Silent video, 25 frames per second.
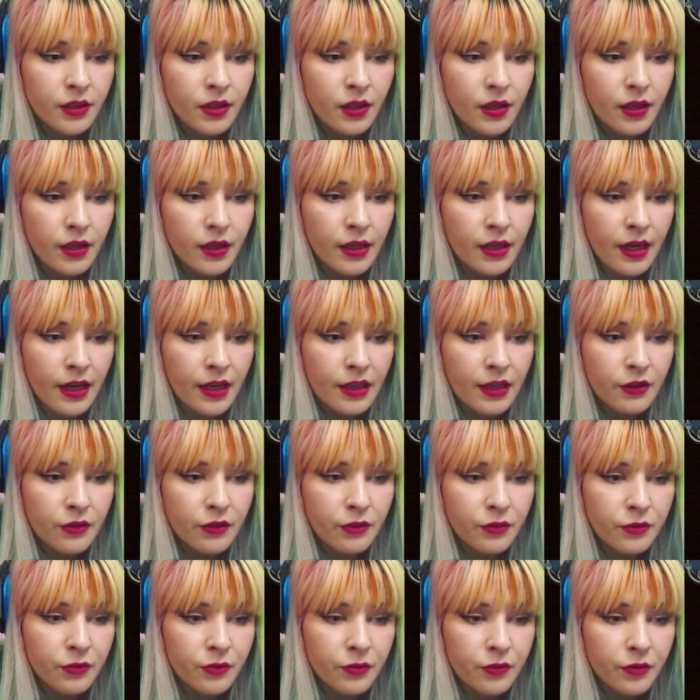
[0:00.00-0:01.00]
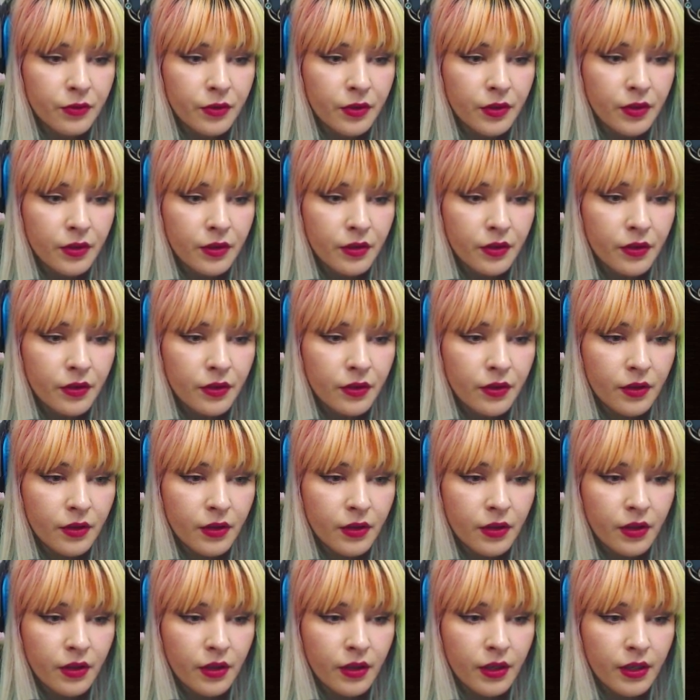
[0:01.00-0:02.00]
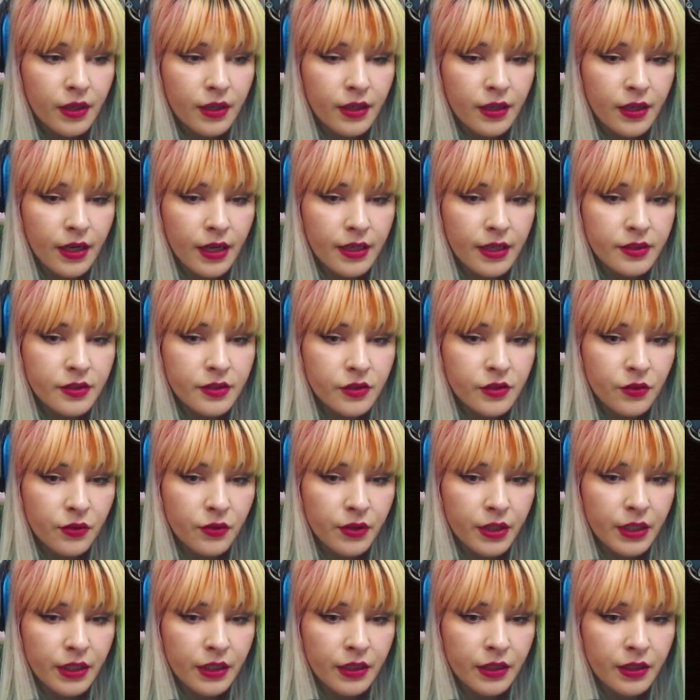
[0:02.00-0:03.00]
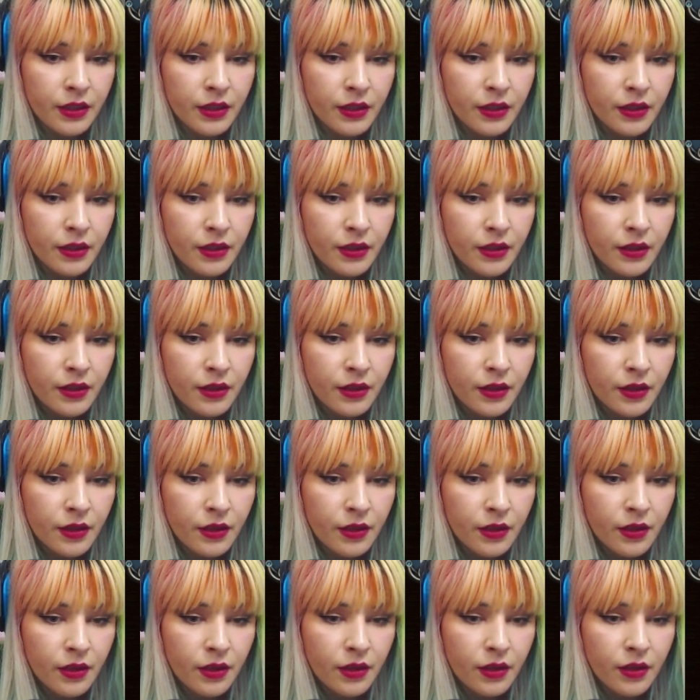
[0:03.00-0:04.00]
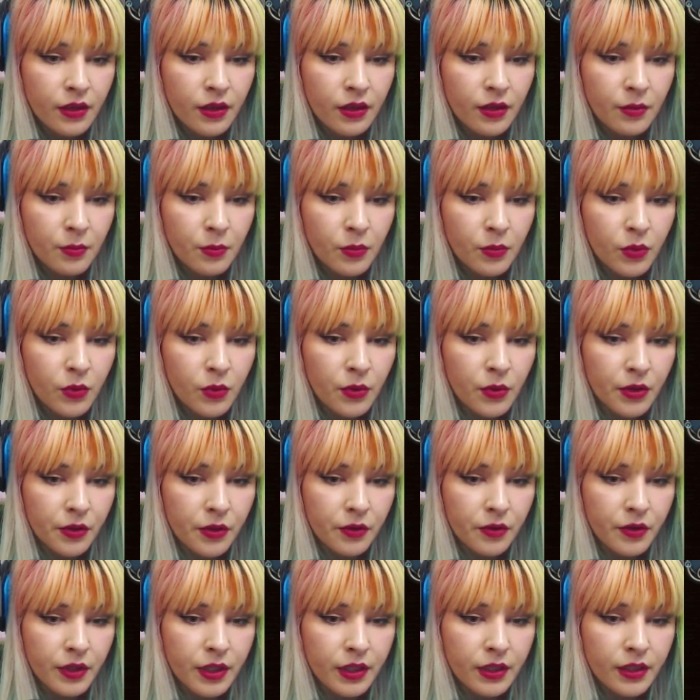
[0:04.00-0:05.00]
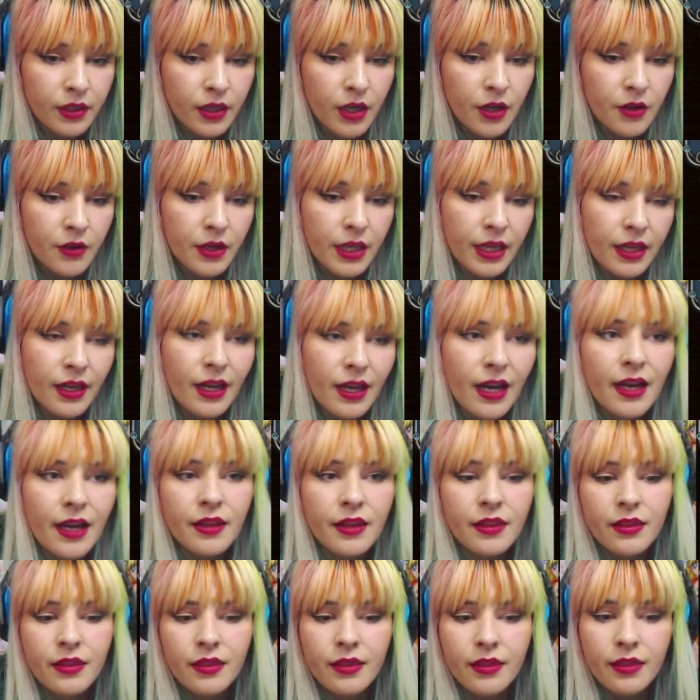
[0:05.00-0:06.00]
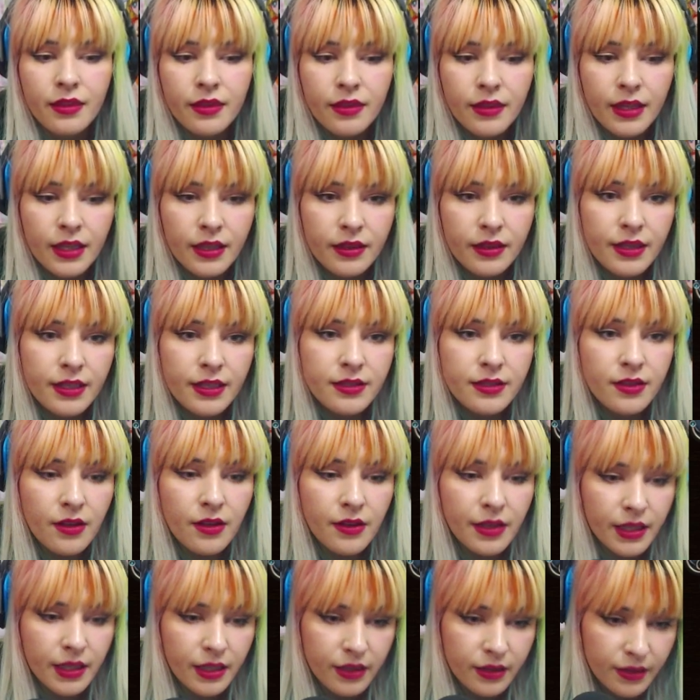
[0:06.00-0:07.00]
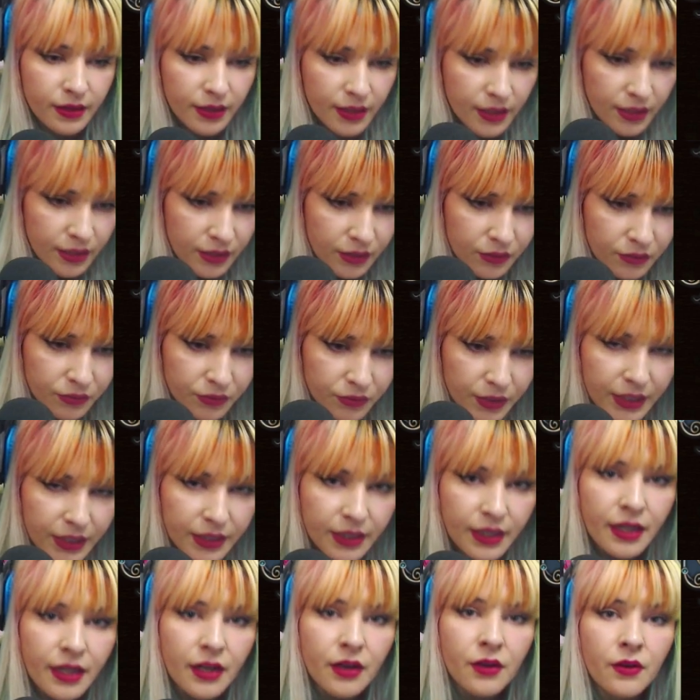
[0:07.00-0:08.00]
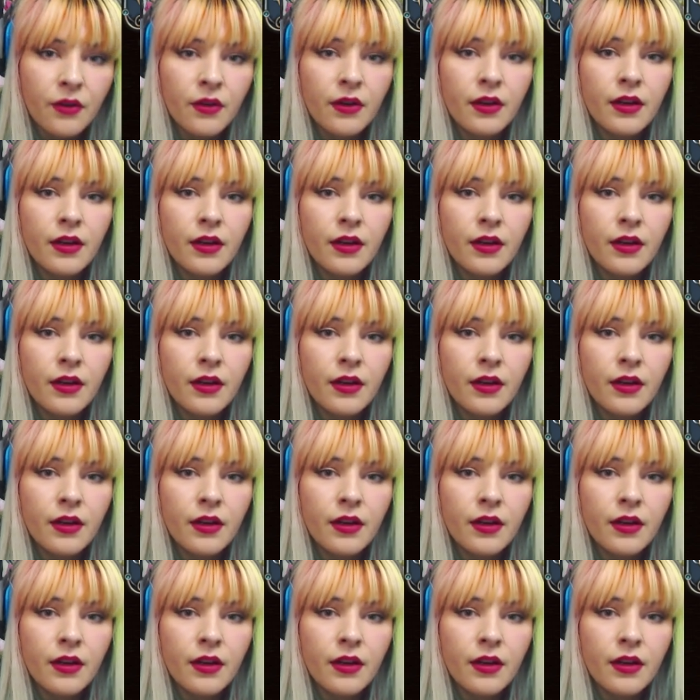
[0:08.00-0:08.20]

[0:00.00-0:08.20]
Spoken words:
Knife. Nice green. Poor green. Okay, I think that's all I can think of right now.